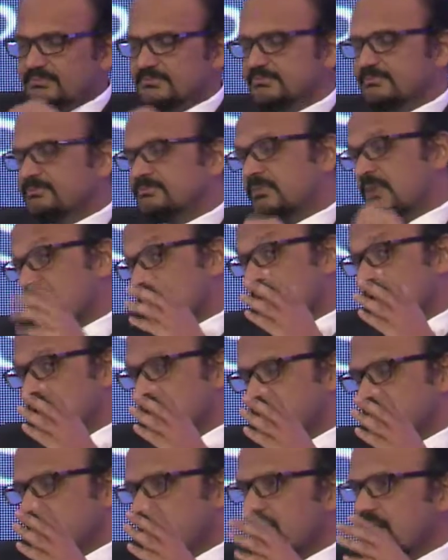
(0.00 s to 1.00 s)

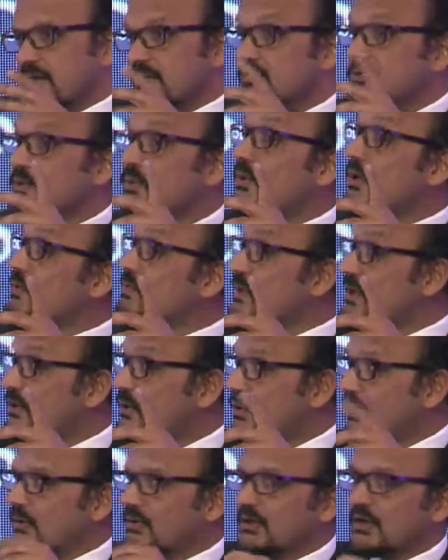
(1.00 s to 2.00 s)
emerging markets, or what we
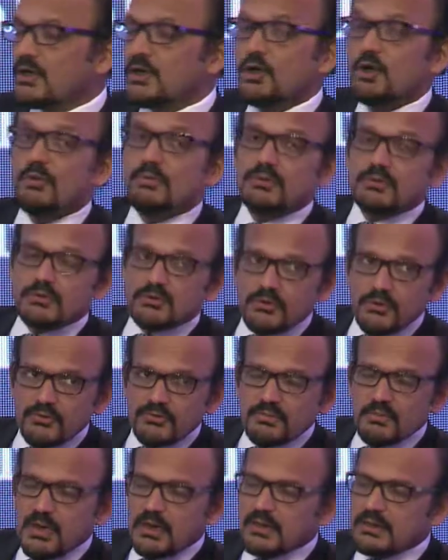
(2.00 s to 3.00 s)
call the global
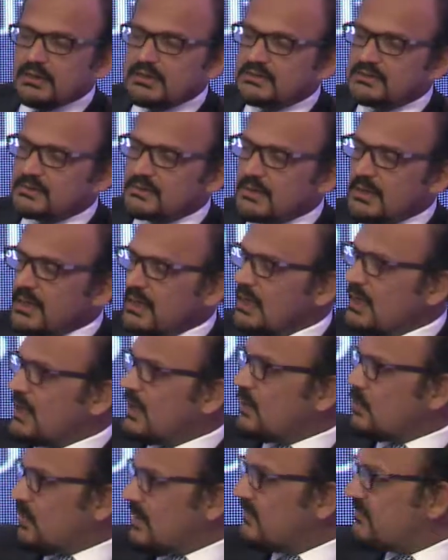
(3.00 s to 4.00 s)
growth markets.
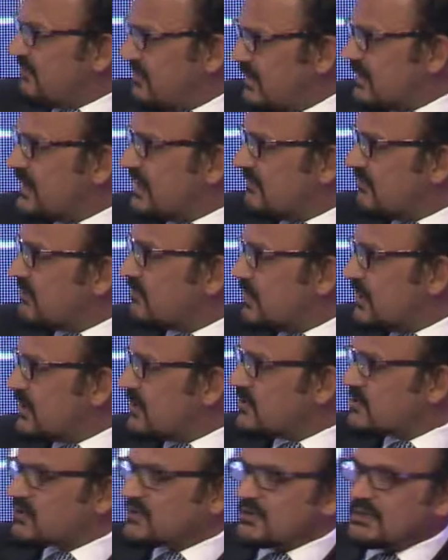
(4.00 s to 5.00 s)
We feel they've
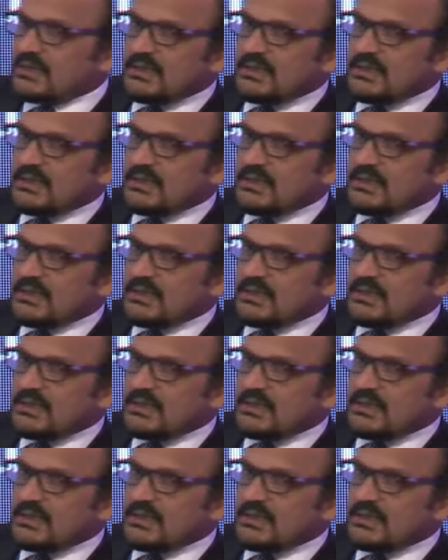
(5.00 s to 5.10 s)
emerged.